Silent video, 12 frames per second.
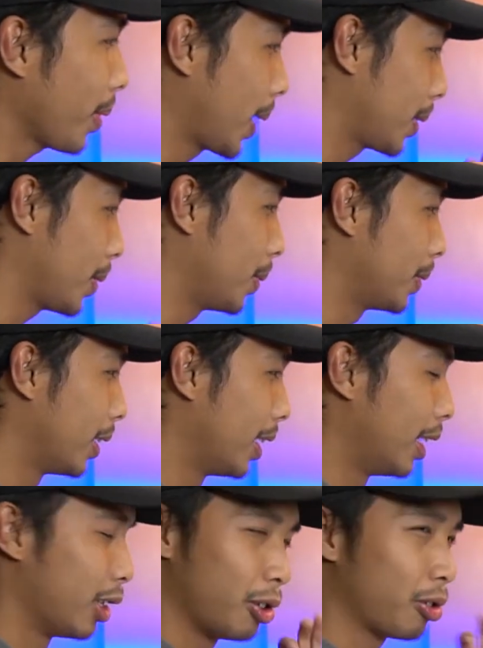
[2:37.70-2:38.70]
so
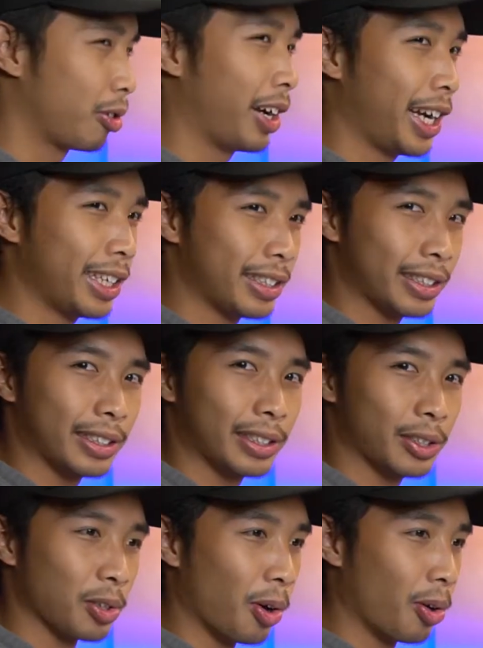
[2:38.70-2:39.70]
to create
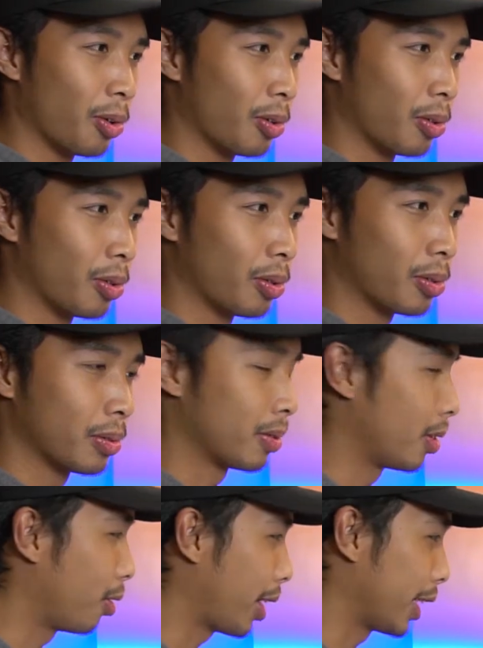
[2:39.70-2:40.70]
snow,
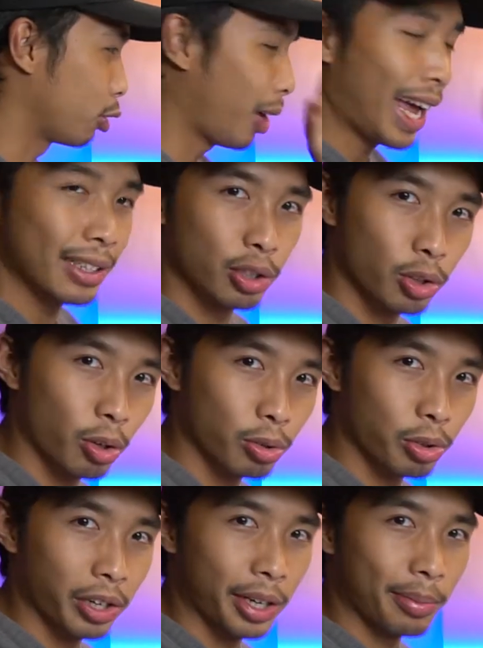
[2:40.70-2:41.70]
okay, to add snow to your